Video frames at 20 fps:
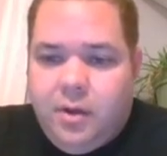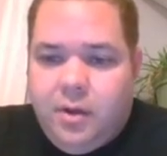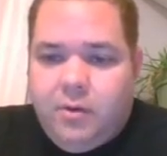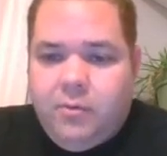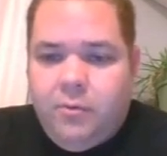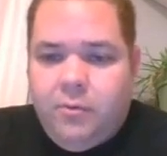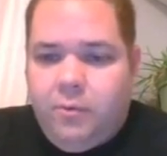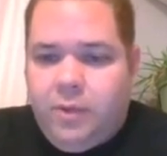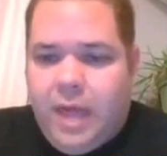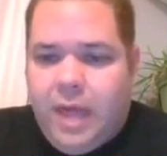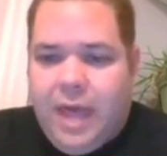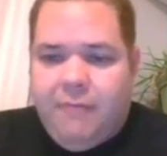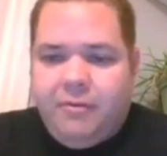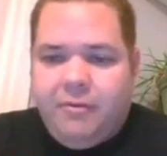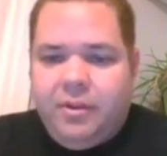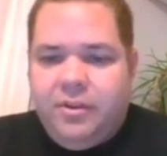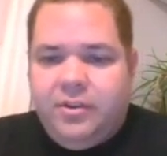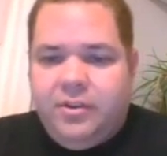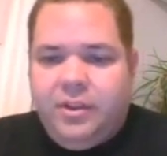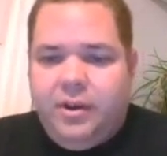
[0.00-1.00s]
Oh, well, have
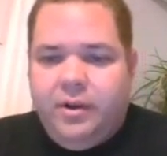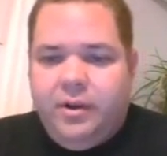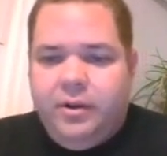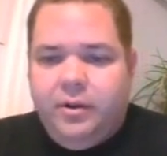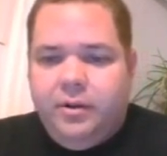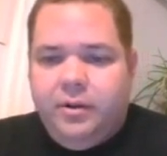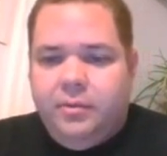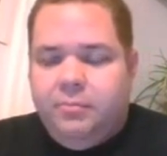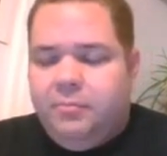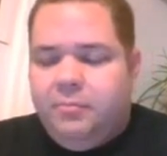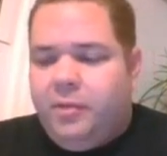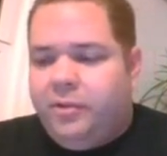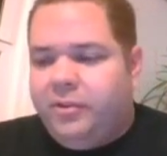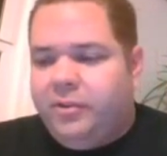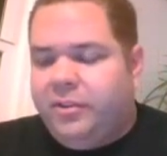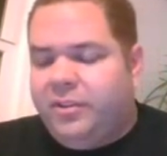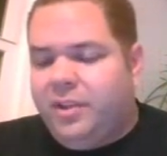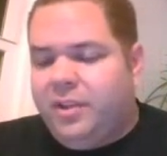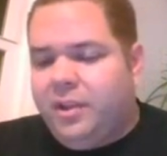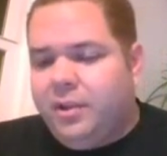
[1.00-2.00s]
a good dinner,
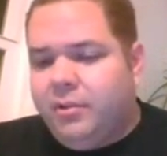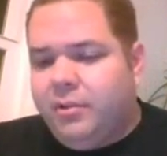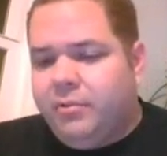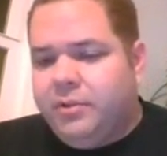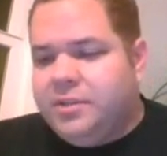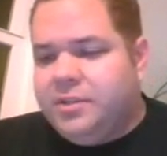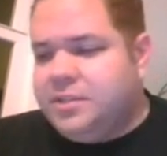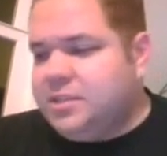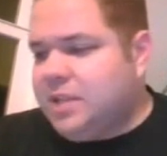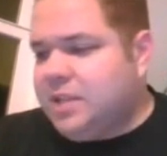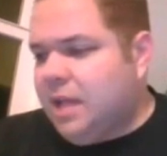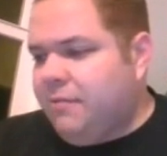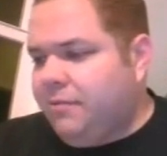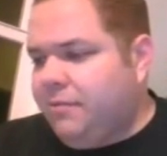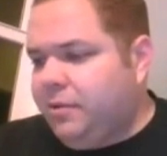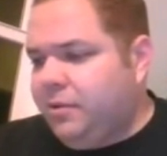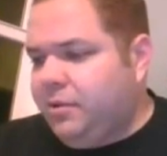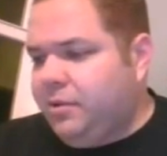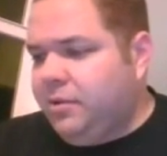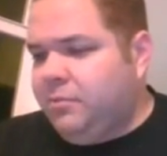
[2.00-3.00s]
multi-tank. Chris,
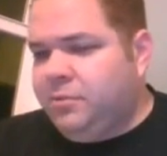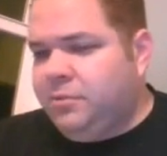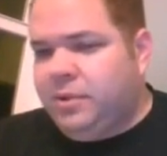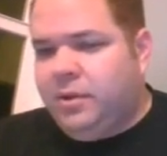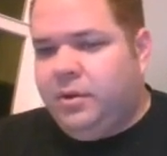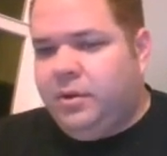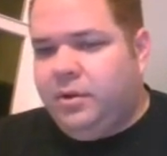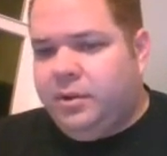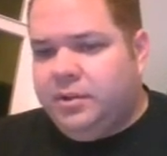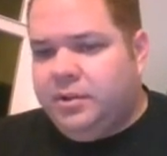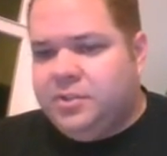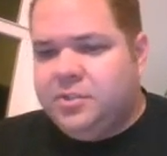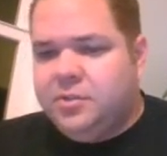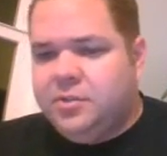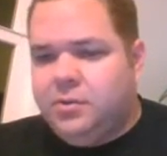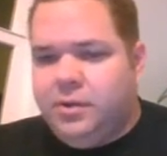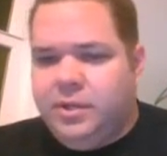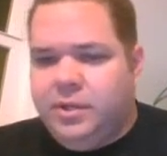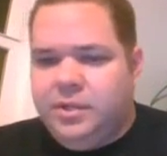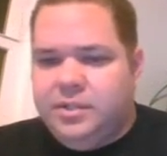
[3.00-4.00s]
have a good dinner.
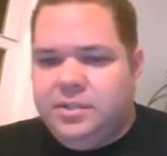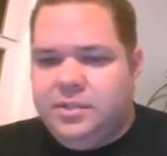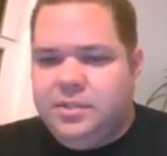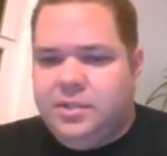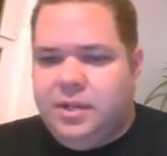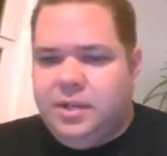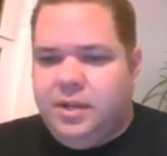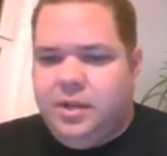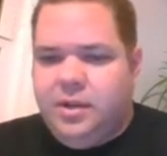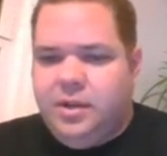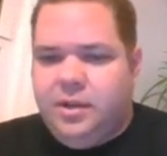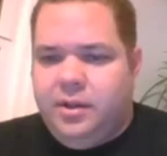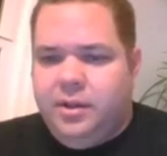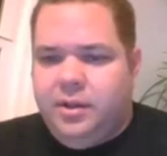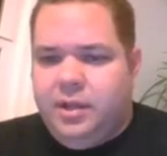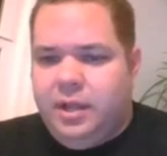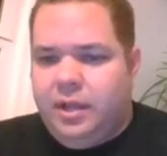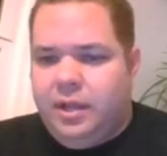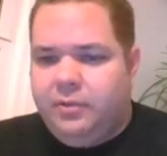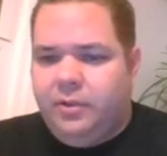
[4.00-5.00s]
Enjoy it.
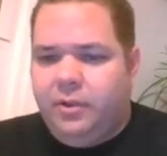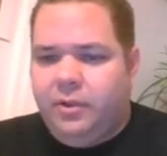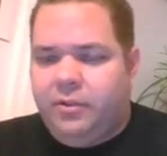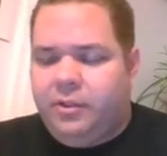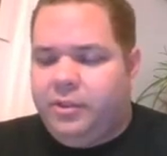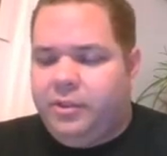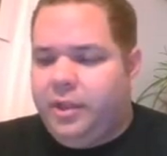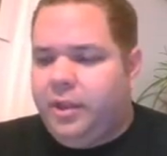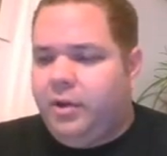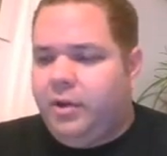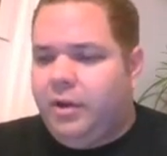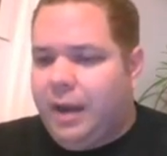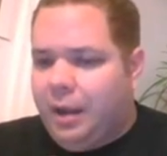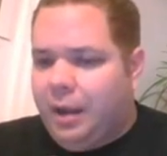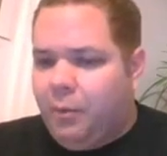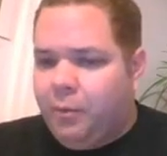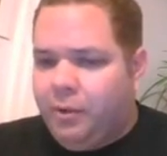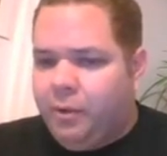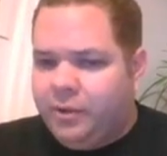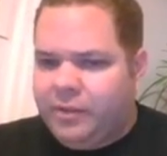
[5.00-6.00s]
I'll talk to you later, and
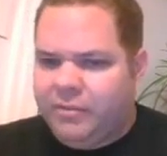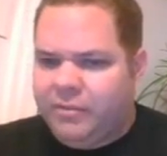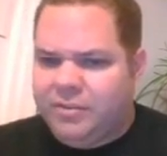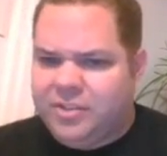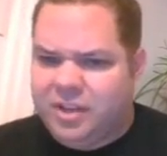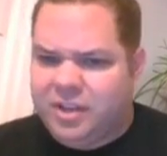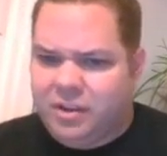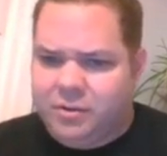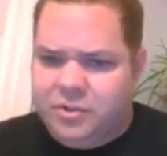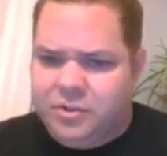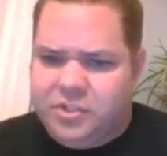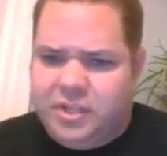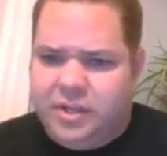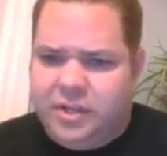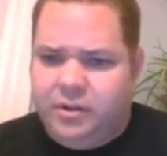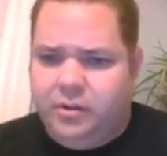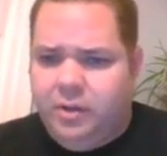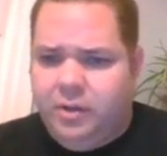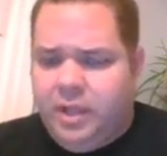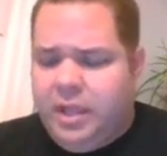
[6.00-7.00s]
I will definitely check out your
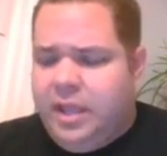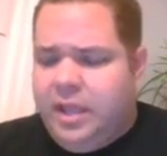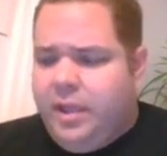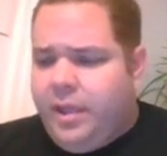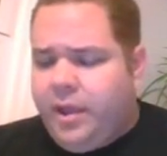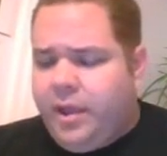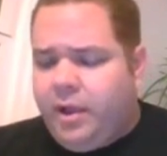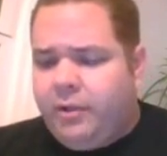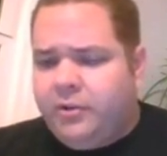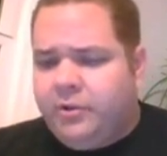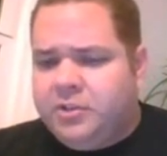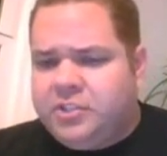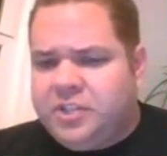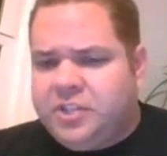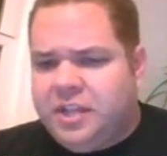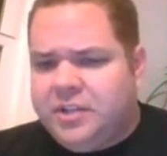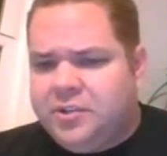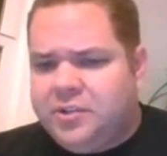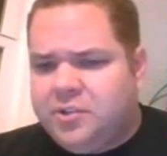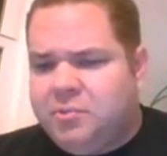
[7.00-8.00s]
channel and all your
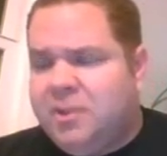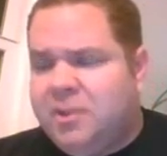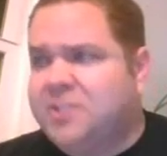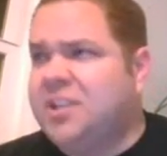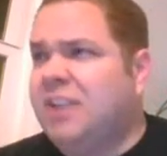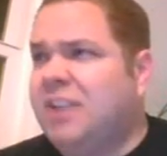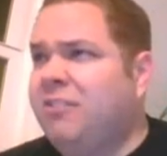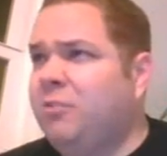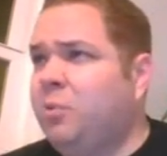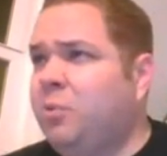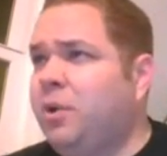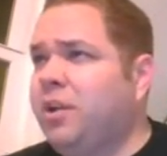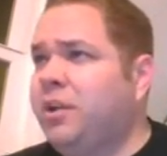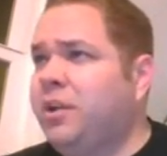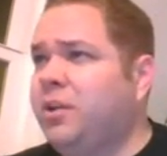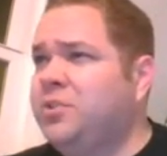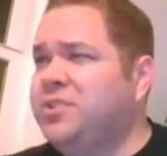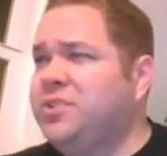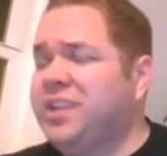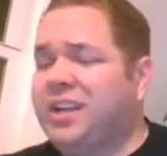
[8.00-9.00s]
changes you made. So
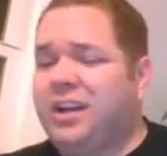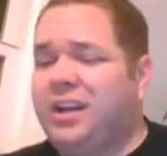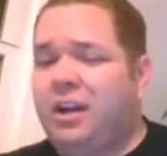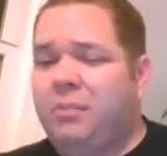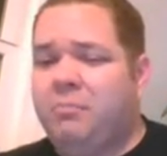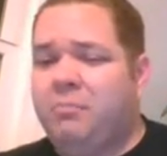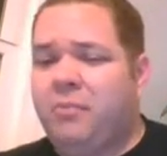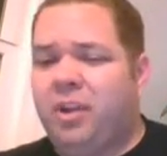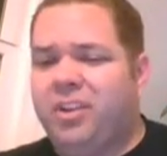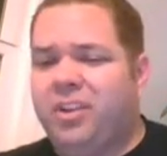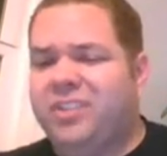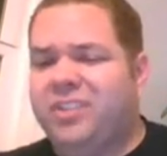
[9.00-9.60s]
everyone, go check out